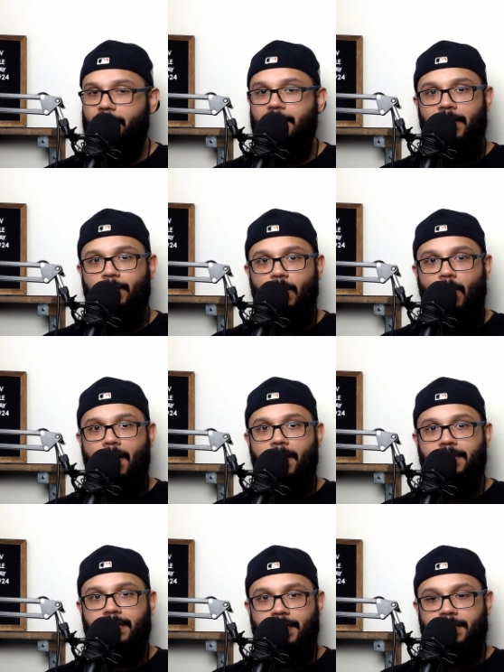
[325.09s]
Everything
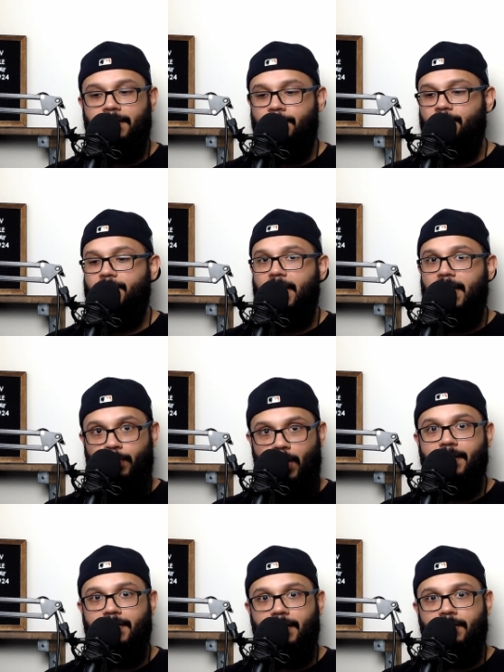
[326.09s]
requires a system and a
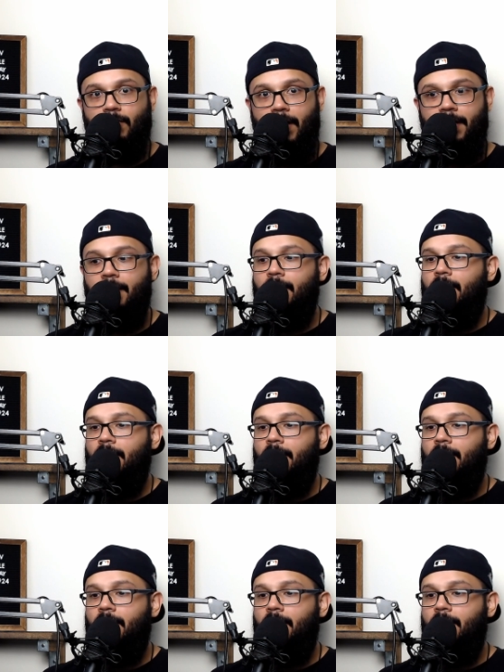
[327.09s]
process, right?